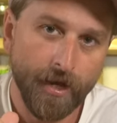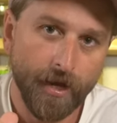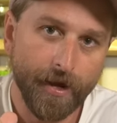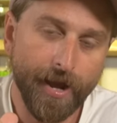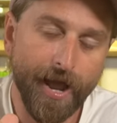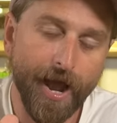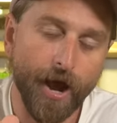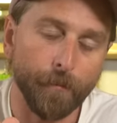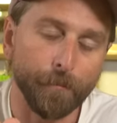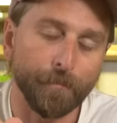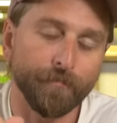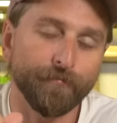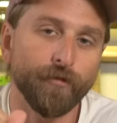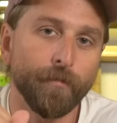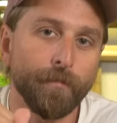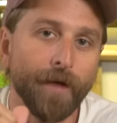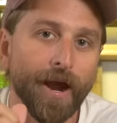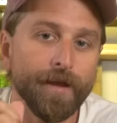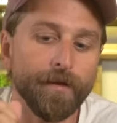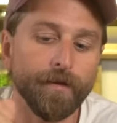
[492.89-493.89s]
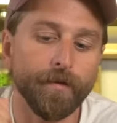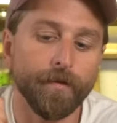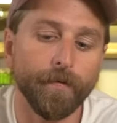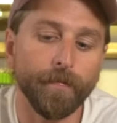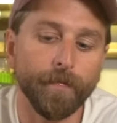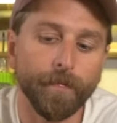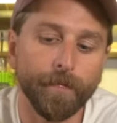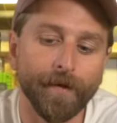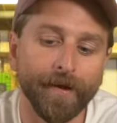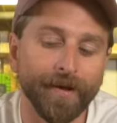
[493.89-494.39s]
Now, for my,
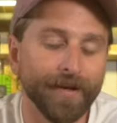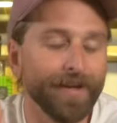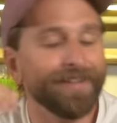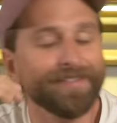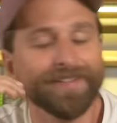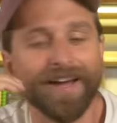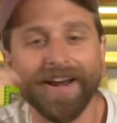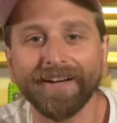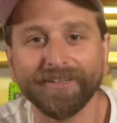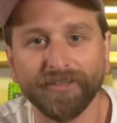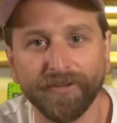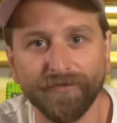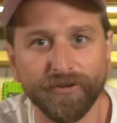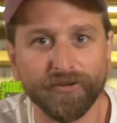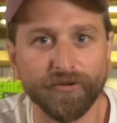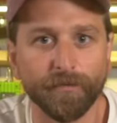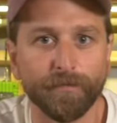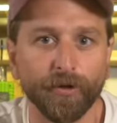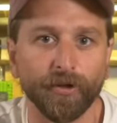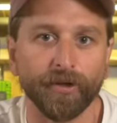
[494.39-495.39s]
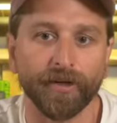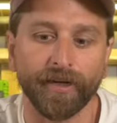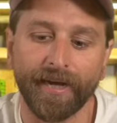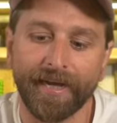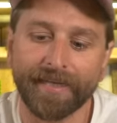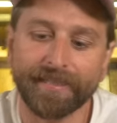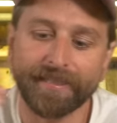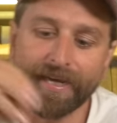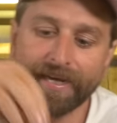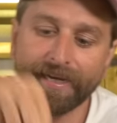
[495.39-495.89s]
and it's not actually visibility,
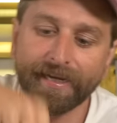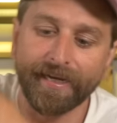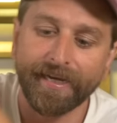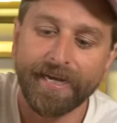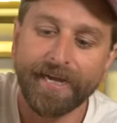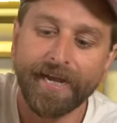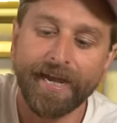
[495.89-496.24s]
it's like